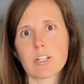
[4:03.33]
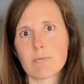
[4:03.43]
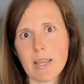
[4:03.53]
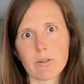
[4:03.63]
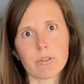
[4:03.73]
are
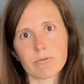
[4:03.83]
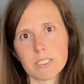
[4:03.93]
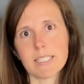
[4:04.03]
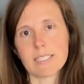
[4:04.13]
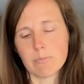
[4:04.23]
made with
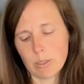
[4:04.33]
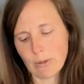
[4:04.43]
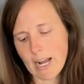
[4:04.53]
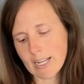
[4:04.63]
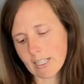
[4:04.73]
really simple
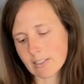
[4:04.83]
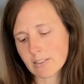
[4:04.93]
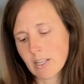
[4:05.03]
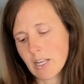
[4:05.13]
products.